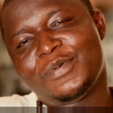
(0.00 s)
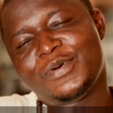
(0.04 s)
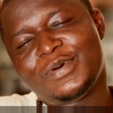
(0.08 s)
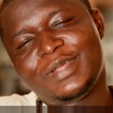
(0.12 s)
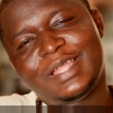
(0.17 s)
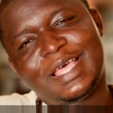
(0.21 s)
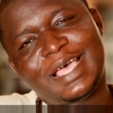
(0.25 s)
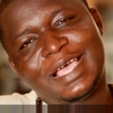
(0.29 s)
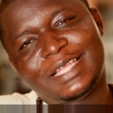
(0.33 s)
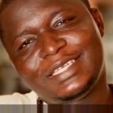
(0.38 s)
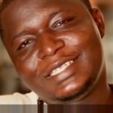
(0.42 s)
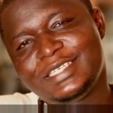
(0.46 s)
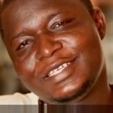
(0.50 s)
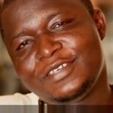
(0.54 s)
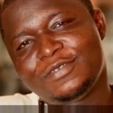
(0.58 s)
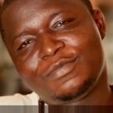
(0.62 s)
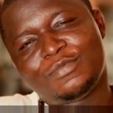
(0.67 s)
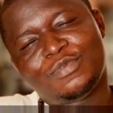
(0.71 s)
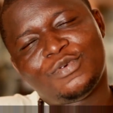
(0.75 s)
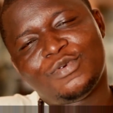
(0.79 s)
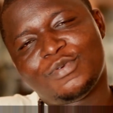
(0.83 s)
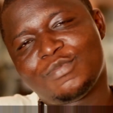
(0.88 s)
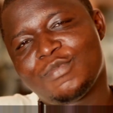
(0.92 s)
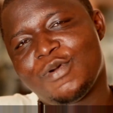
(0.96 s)
I'm all
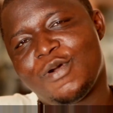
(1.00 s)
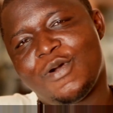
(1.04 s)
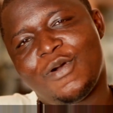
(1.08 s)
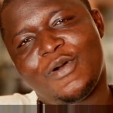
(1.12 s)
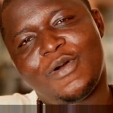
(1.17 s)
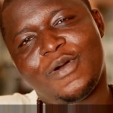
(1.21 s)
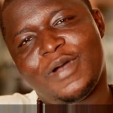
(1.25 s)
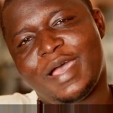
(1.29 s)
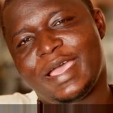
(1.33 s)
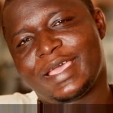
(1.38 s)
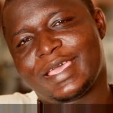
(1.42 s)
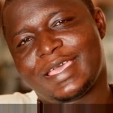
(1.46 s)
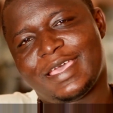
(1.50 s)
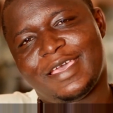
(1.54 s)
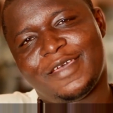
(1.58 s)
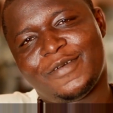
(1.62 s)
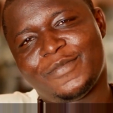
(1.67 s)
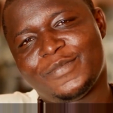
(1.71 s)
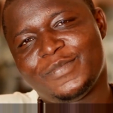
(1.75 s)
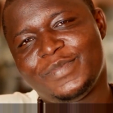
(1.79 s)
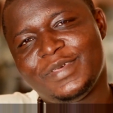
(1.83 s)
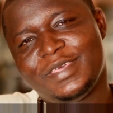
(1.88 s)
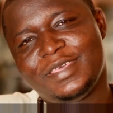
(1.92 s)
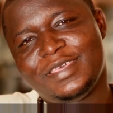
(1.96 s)
I deep before I
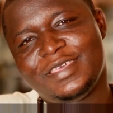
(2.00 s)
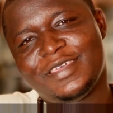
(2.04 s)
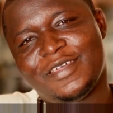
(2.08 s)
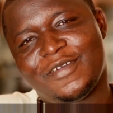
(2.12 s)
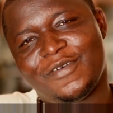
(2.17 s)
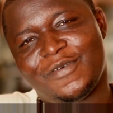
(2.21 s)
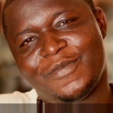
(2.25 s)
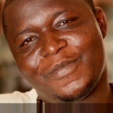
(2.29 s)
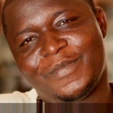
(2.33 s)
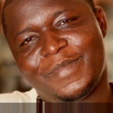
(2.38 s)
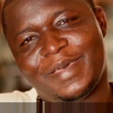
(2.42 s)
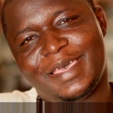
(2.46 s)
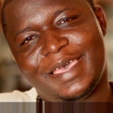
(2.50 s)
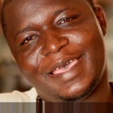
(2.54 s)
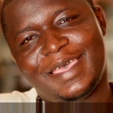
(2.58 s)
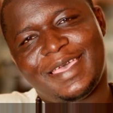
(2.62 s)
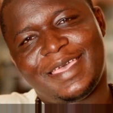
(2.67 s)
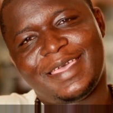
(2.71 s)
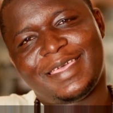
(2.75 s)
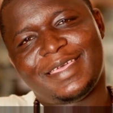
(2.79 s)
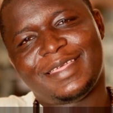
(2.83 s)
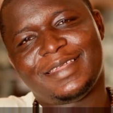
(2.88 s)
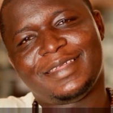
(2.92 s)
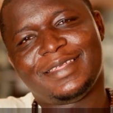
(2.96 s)
can be your
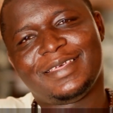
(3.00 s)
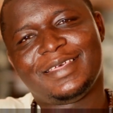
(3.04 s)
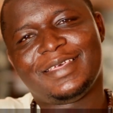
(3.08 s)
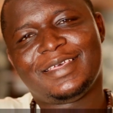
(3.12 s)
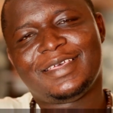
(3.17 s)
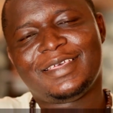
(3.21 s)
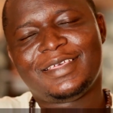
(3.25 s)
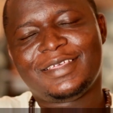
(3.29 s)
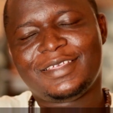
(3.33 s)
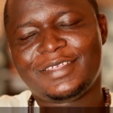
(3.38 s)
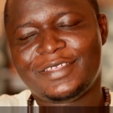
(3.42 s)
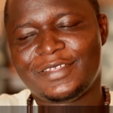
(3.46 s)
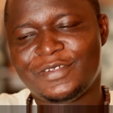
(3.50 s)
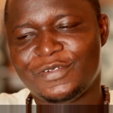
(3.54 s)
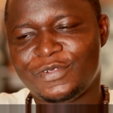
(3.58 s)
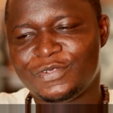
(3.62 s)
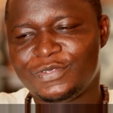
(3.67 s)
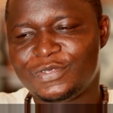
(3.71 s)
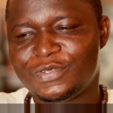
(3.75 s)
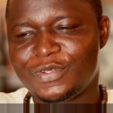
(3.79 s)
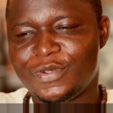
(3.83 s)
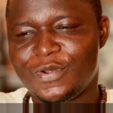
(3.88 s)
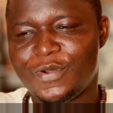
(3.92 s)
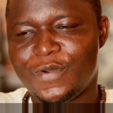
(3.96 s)
man.
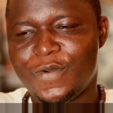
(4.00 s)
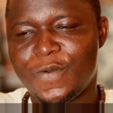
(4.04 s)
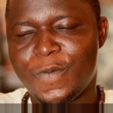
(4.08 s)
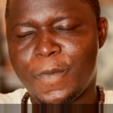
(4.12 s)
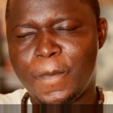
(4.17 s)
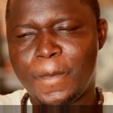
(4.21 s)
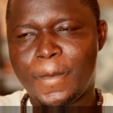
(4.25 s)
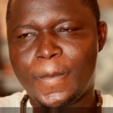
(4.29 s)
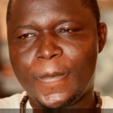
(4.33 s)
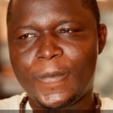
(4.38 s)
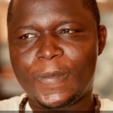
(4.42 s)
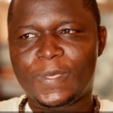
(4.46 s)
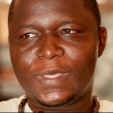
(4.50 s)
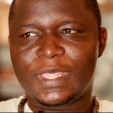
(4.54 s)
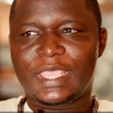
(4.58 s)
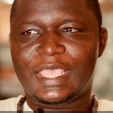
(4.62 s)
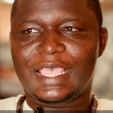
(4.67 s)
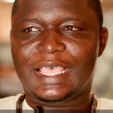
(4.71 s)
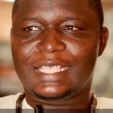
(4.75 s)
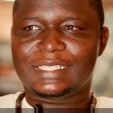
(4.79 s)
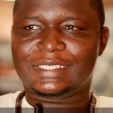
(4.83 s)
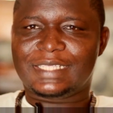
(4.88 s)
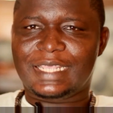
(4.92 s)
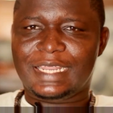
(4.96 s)
You know, so
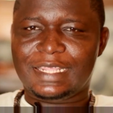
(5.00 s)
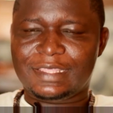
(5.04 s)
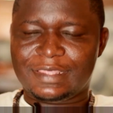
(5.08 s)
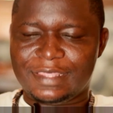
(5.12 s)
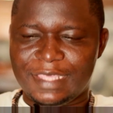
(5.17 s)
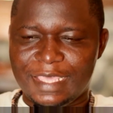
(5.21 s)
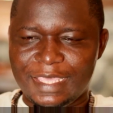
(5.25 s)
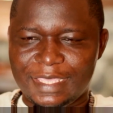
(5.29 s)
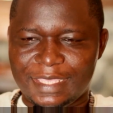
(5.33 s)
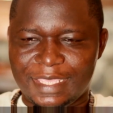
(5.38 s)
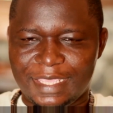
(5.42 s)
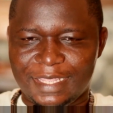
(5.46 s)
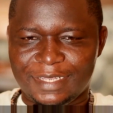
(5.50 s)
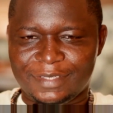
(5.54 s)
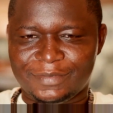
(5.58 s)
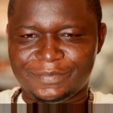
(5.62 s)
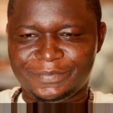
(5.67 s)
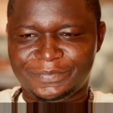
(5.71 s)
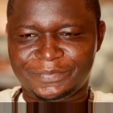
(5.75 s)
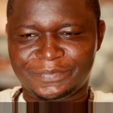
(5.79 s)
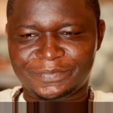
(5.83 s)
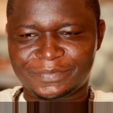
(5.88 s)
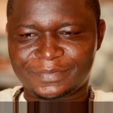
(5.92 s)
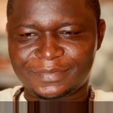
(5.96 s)
I started
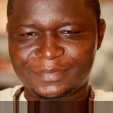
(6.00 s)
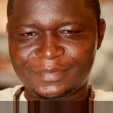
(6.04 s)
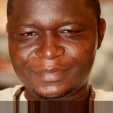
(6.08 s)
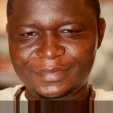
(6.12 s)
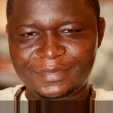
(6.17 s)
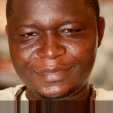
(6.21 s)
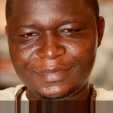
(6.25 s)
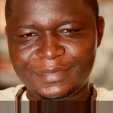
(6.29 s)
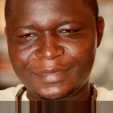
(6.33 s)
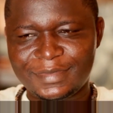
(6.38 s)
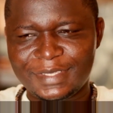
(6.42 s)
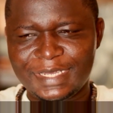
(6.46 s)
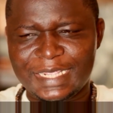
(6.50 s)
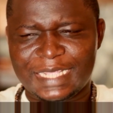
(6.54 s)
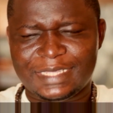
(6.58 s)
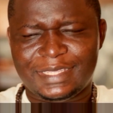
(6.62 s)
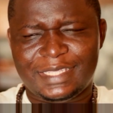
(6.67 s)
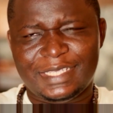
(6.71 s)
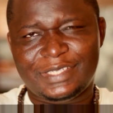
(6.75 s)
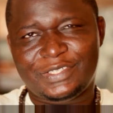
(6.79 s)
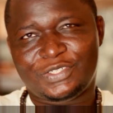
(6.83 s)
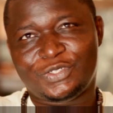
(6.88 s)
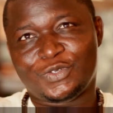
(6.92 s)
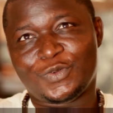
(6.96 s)
thinking
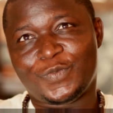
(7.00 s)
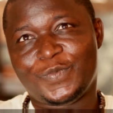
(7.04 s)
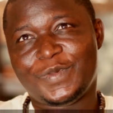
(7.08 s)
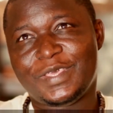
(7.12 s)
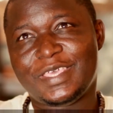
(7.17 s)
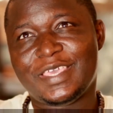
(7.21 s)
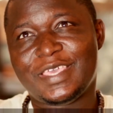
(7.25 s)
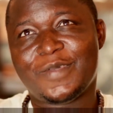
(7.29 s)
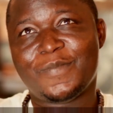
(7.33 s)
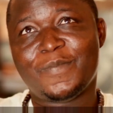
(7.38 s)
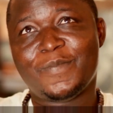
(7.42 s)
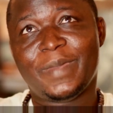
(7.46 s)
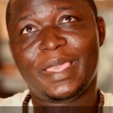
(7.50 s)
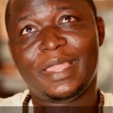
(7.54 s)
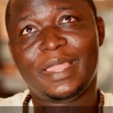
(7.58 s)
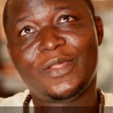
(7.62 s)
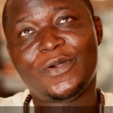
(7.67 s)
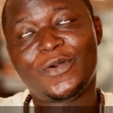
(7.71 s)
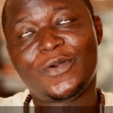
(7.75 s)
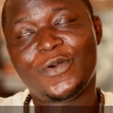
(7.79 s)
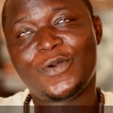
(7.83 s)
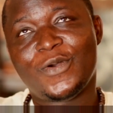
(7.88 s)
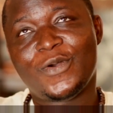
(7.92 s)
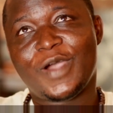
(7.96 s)
that this should be a
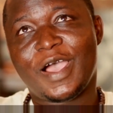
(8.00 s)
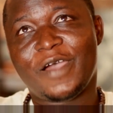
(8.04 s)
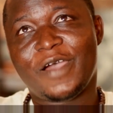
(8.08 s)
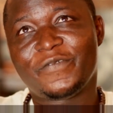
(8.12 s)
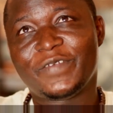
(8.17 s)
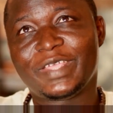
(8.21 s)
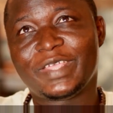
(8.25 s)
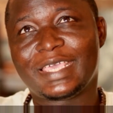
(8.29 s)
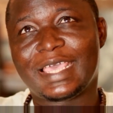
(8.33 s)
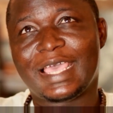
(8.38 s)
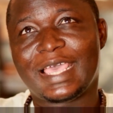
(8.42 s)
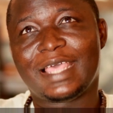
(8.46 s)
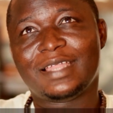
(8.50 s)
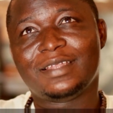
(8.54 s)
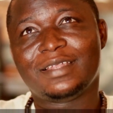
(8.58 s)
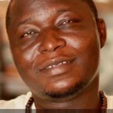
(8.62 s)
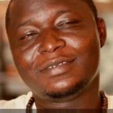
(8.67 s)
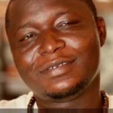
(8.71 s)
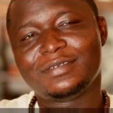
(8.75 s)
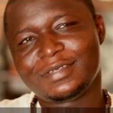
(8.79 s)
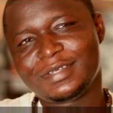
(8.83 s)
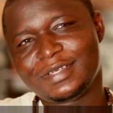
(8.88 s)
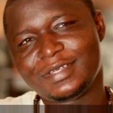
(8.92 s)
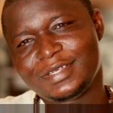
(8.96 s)
mellow
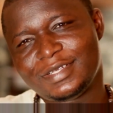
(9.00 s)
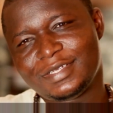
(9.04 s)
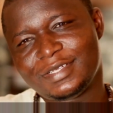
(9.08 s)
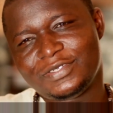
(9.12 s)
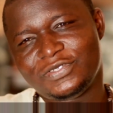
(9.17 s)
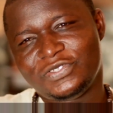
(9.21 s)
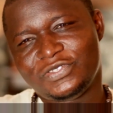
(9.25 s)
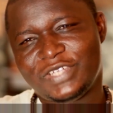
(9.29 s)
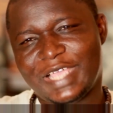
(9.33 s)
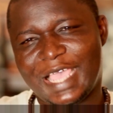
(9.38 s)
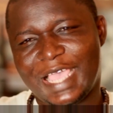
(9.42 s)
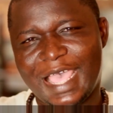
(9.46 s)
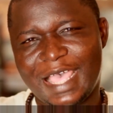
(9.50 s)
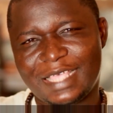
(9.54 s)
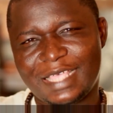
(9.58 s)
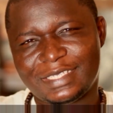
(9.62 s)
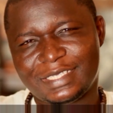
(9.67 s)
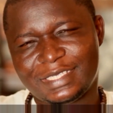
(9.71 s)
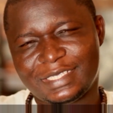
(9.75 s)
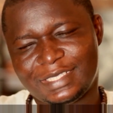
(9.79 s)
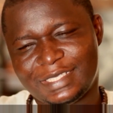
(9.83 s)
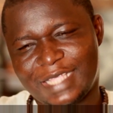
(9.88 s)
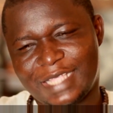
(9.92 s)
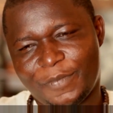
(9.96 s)
African
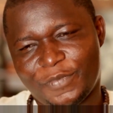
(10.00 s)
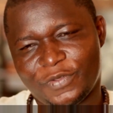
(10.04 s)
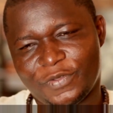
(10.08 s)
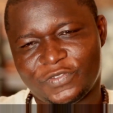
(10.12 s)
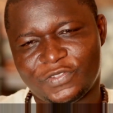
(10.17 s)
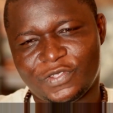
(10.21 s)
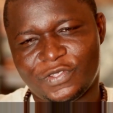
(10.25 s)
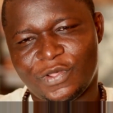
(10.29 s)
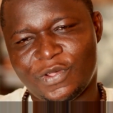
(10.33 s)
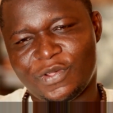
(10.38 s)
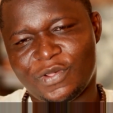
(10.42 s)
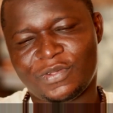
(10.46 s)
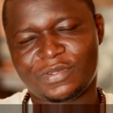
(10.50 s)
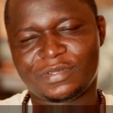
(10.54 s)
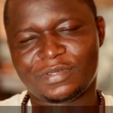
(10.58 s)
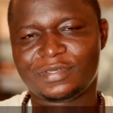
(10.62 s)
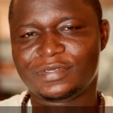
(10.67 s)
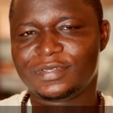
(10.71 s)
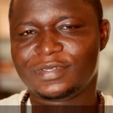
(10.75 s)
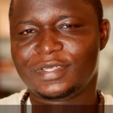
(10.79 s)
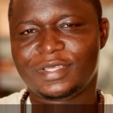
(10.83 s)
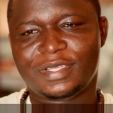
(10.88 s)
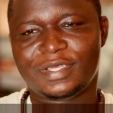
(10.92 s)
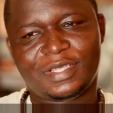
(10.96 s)
jazz type of
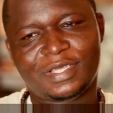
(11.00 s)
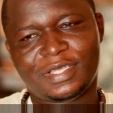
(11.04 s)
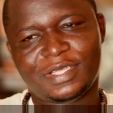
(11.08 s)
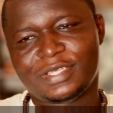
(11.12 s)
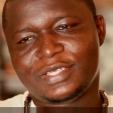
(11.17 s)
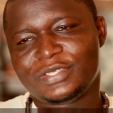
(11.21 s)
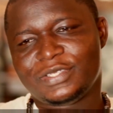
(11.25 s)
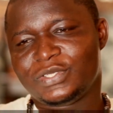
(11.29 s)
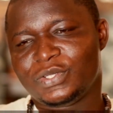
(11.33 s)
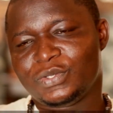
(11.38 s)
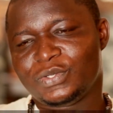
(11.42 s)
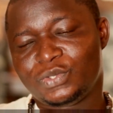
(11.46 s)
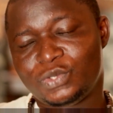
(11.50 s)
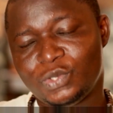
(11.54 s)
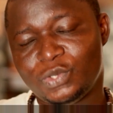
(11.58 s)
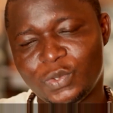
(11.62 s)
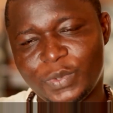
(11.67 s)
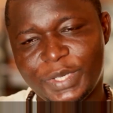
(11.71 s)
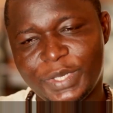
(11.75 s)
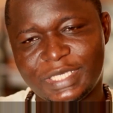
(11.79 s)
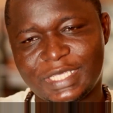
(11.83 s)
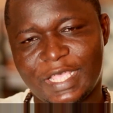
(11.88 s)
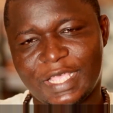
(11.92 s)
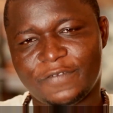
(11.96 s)
song.
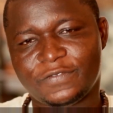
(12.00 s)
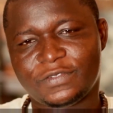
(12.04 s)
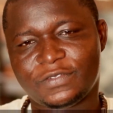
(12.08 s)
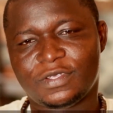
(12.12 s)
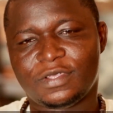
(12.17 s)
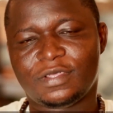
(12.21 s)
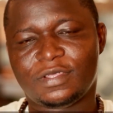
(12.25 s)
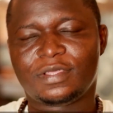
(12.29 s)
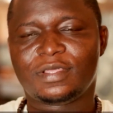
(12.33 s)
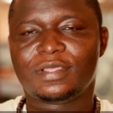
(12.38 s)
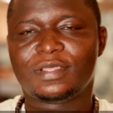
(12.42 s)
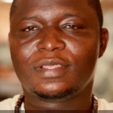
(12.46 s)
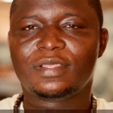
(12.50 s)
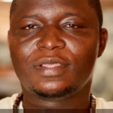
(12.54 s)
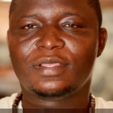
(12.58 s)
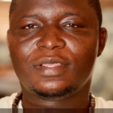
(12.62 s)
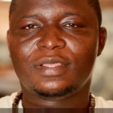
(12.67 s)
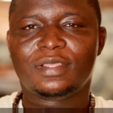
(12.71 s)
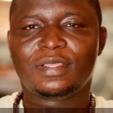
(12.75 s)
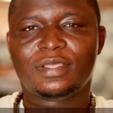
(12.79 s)
So 2 weeks after,